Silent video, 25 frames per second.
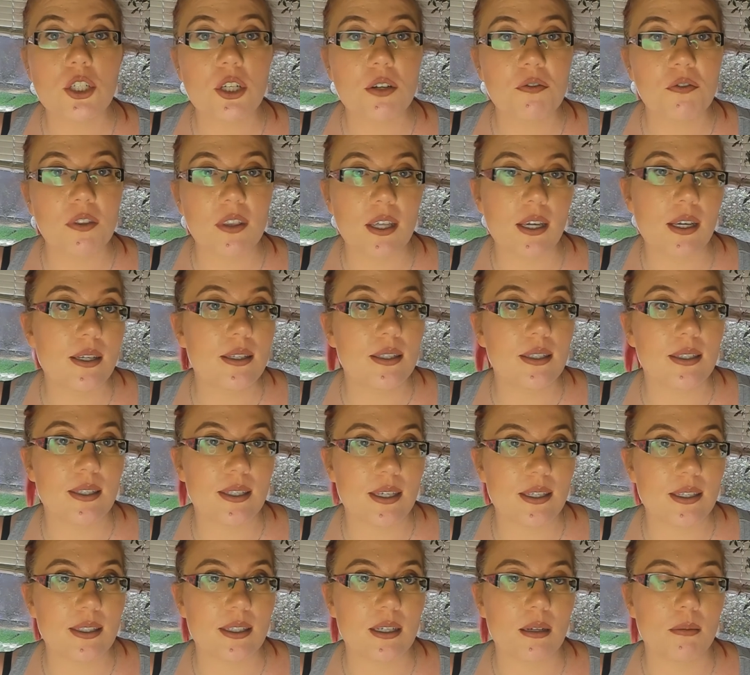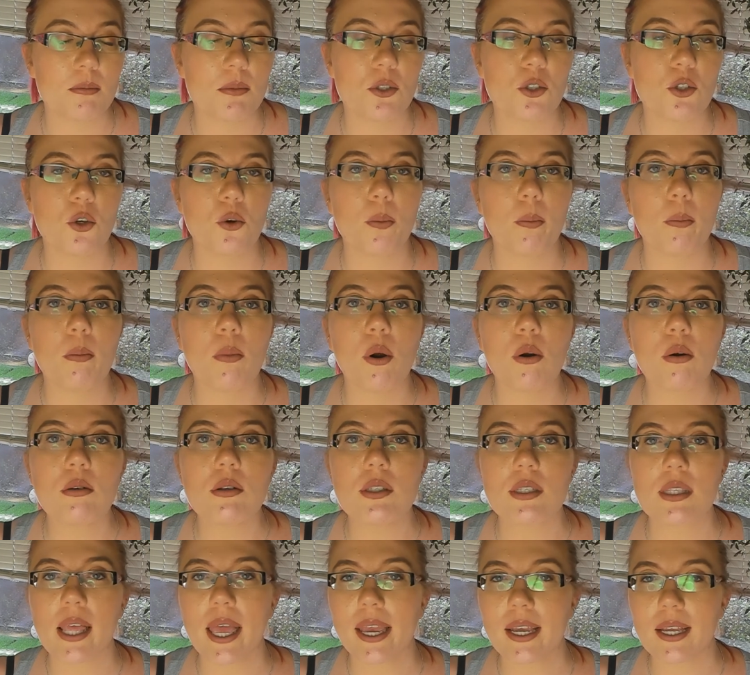of these systems you're
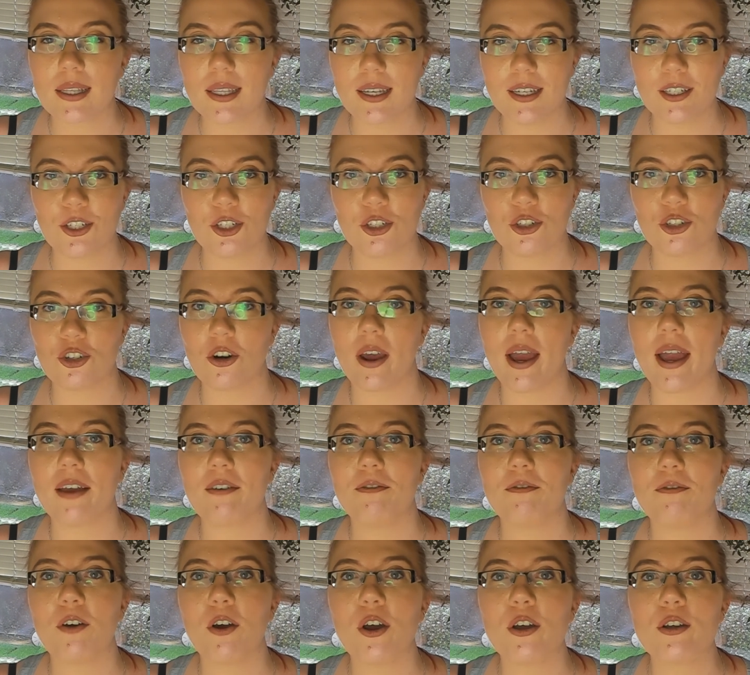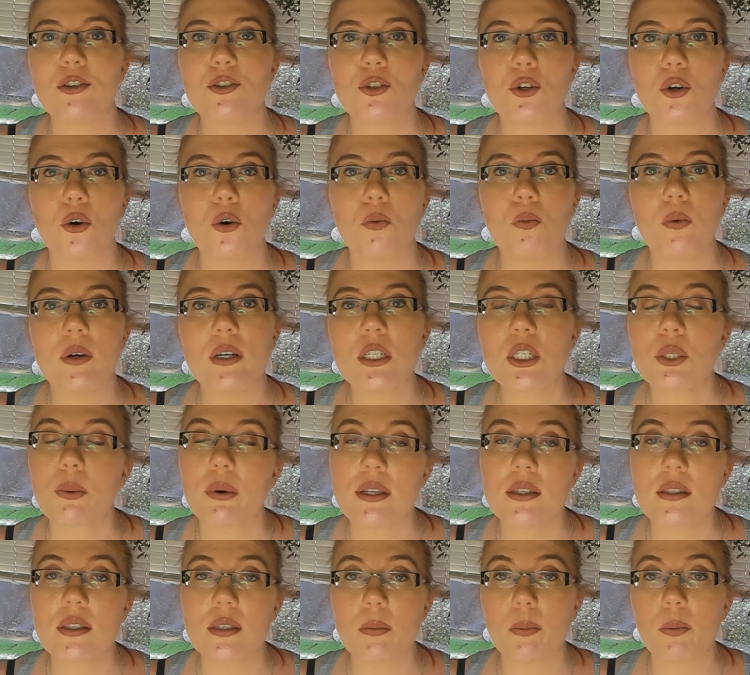most likely to try first, or which
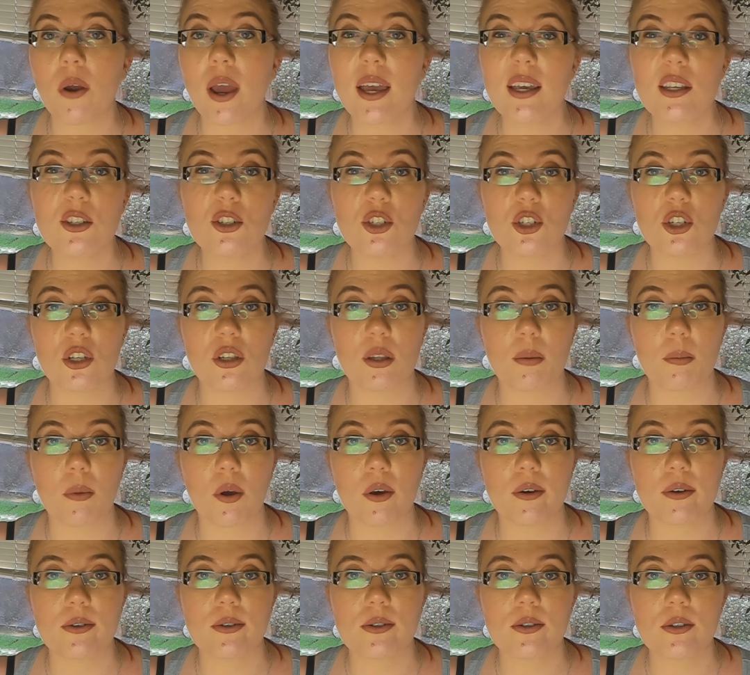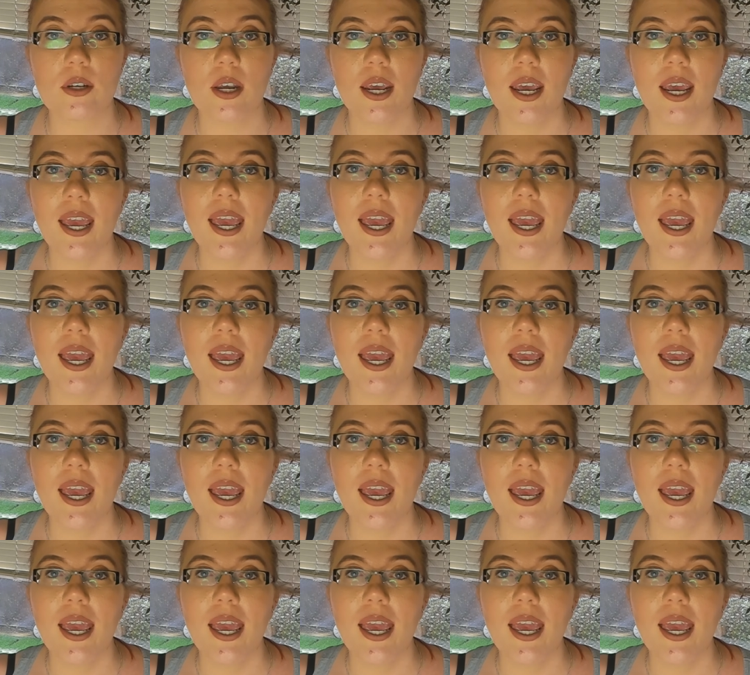one surprised you the most.